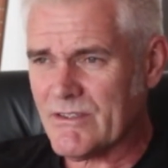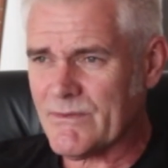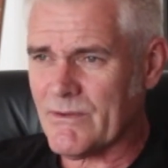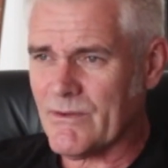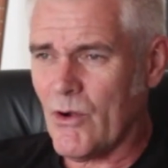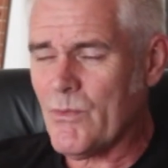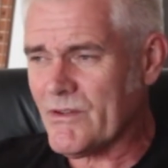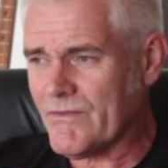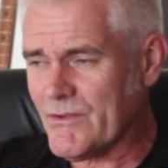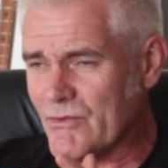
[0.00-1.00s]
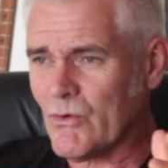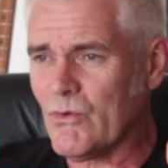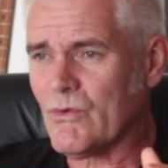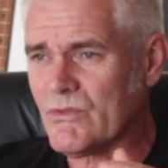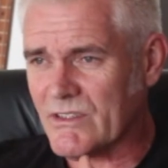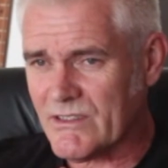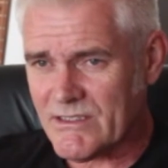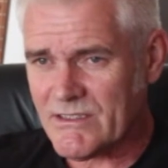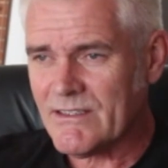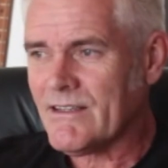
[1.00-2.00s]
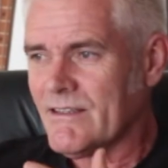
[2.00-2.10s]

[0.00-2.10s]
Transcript: It's been, opened a few doors, and it's